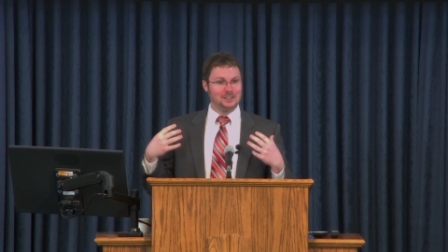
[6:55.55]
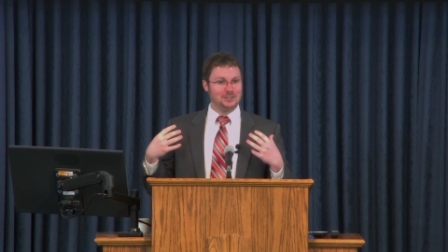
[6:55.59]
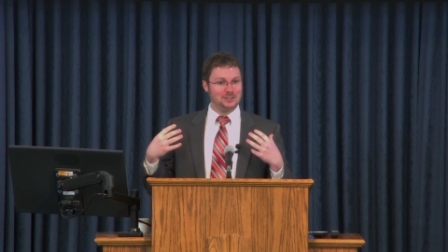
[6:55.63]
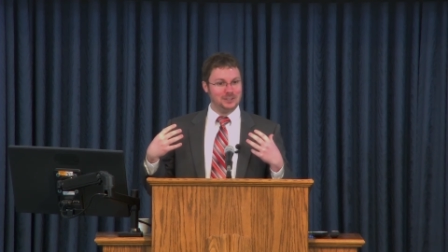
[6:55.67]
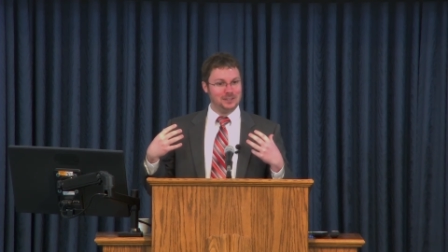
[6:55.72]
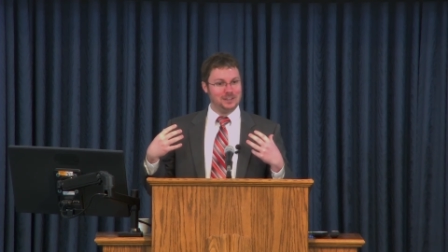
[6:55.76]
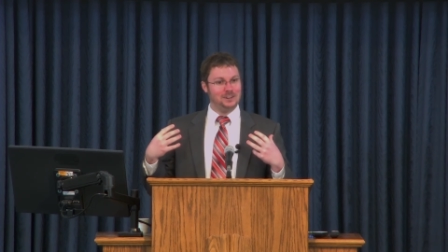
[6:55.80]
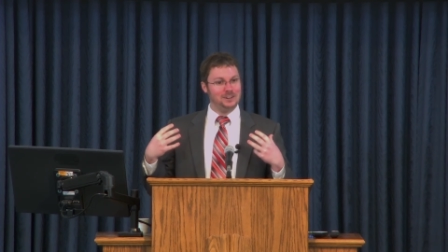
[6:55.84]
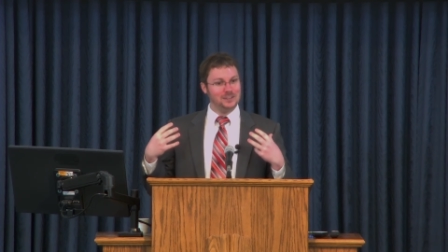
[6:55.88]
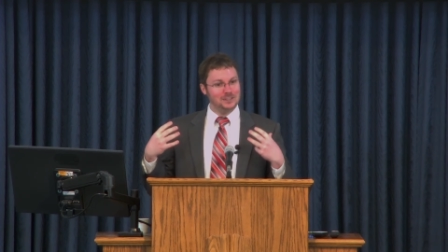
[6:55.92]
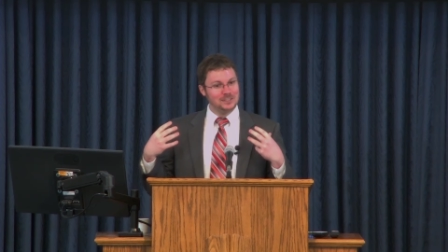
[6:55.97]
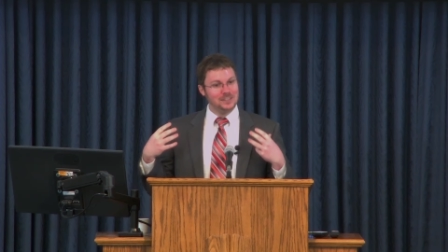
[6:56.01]

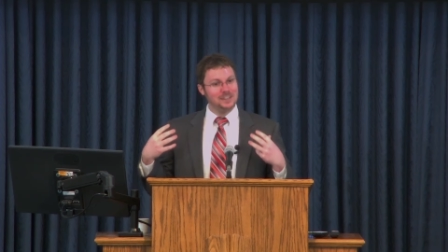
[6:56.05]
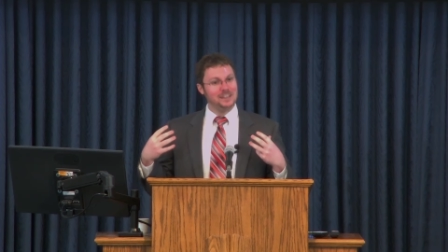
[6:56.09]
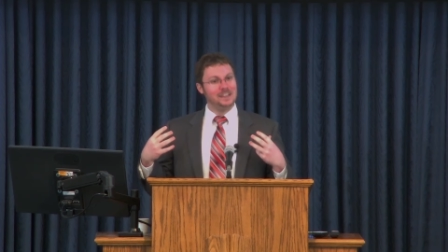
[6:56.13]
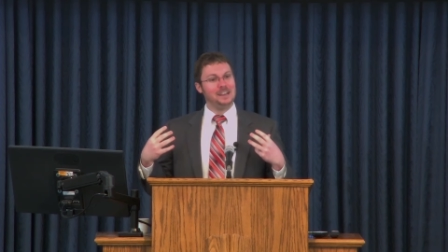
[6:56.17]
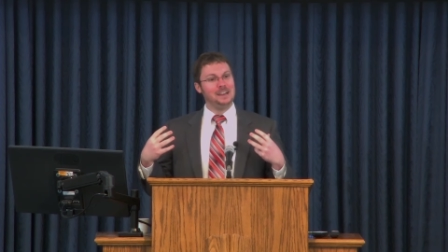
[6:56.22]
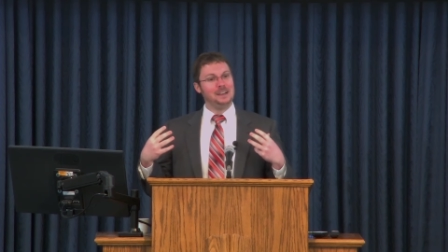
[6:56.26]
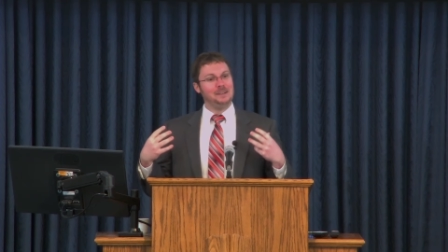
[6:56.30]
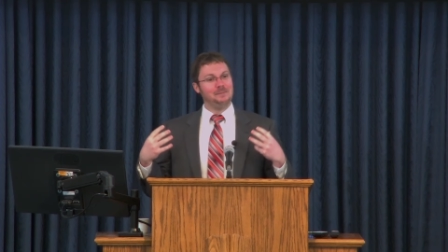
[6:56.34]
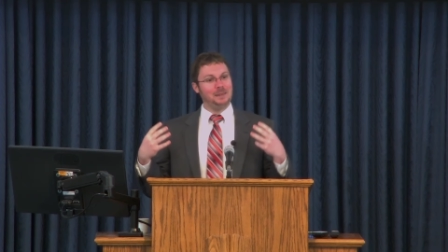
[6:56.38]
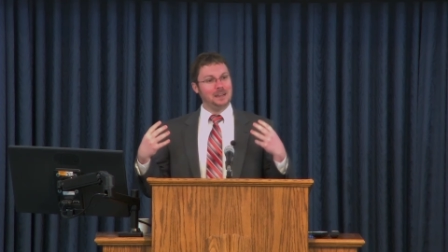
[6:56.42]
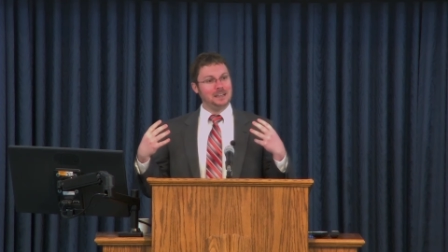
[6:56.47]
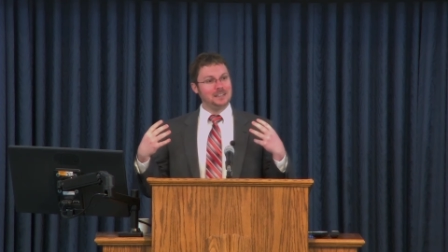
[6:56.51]
ears,
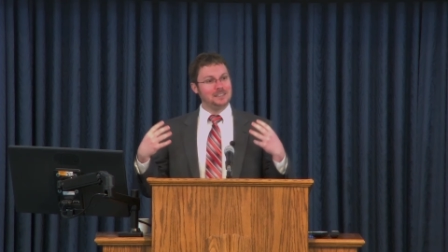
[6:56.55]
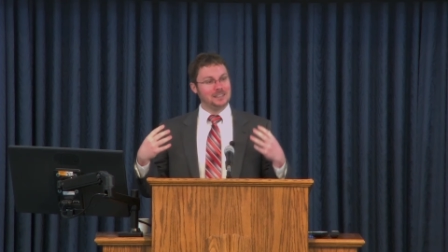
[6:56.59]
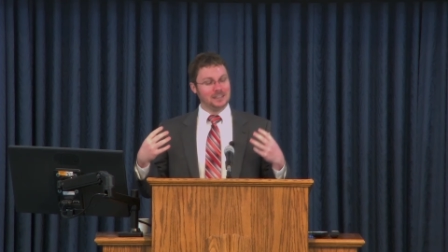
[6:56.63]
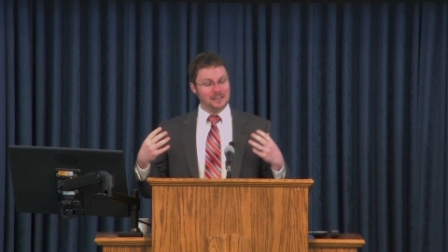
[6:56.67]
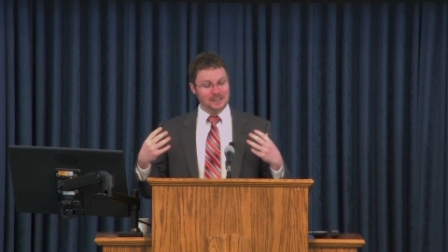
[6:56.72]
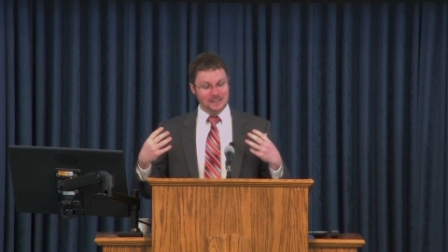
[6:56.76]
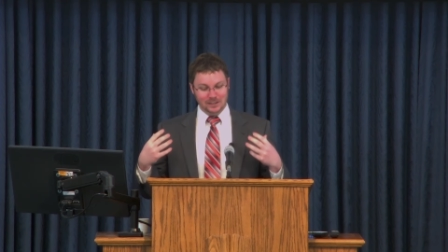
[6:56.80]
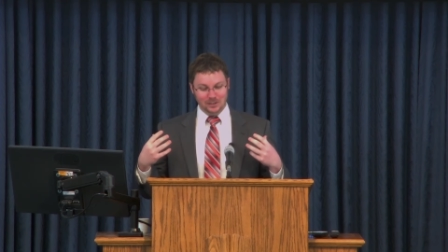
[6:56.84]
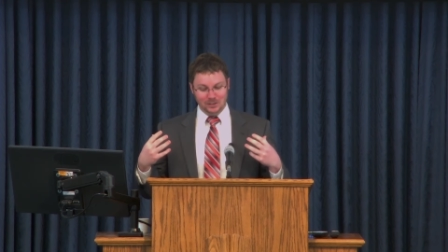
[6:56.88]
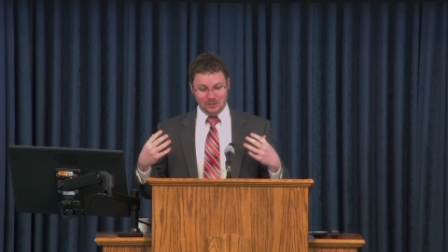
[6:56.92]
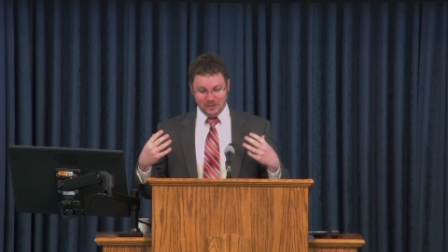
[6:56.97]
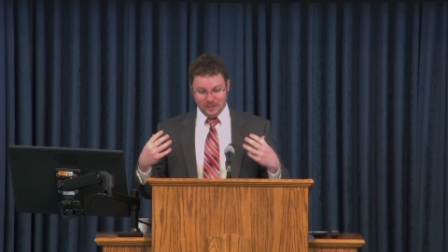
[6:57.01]
makes it a
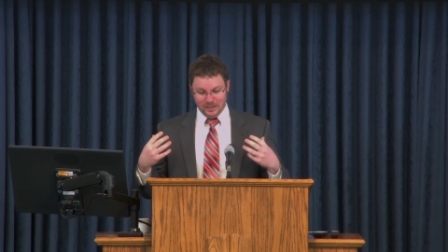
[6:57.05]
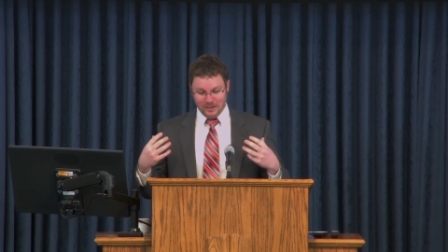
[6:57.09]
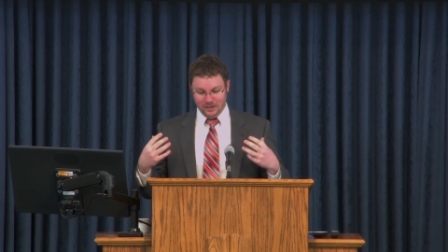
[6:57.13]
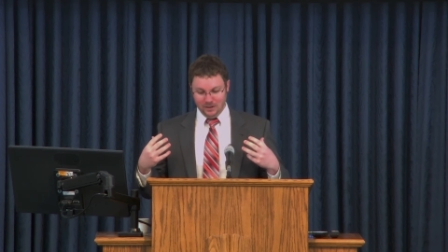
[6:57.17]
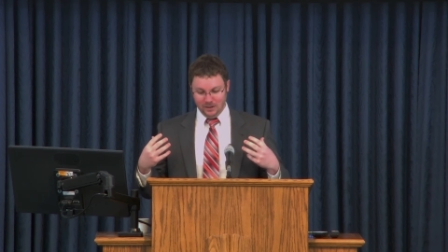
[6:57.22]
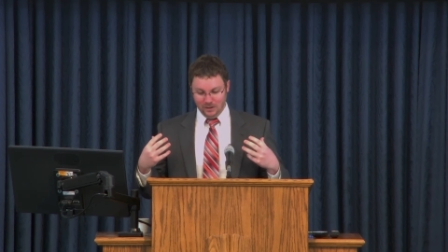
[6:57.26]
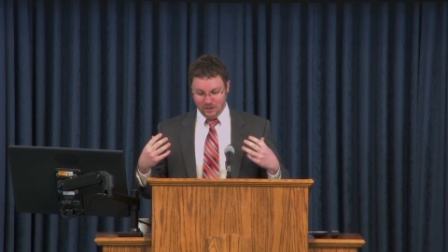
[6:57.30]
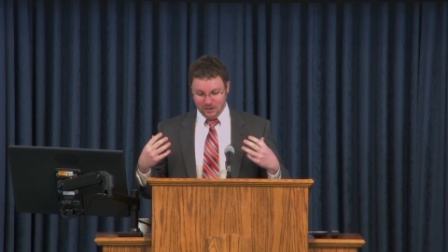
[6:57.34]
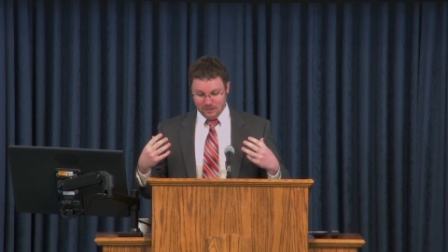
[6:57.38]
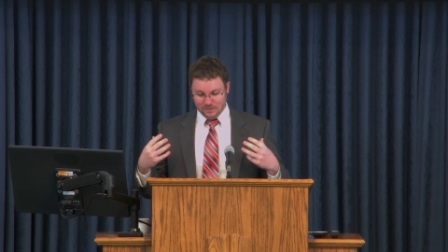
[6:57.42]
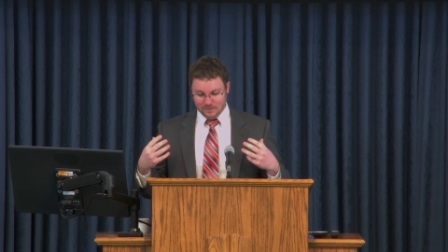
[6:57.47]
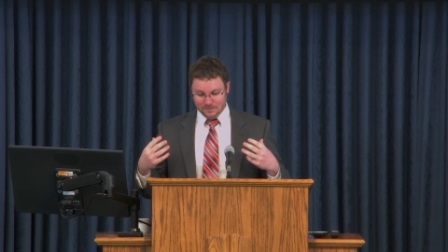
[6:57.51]
little
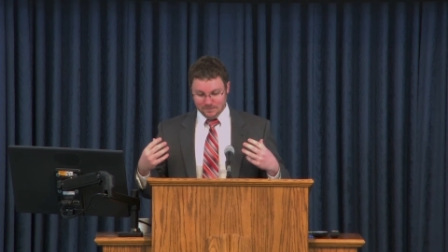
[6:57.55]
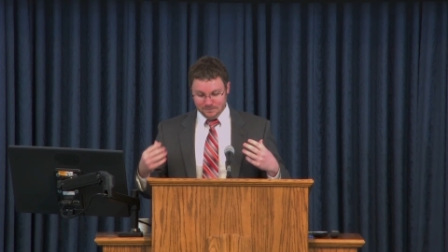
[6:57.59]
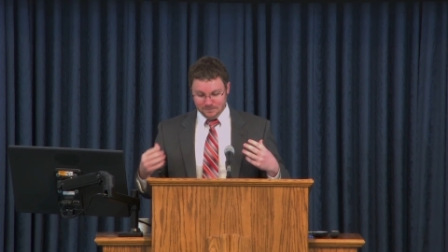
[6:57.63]
clearer.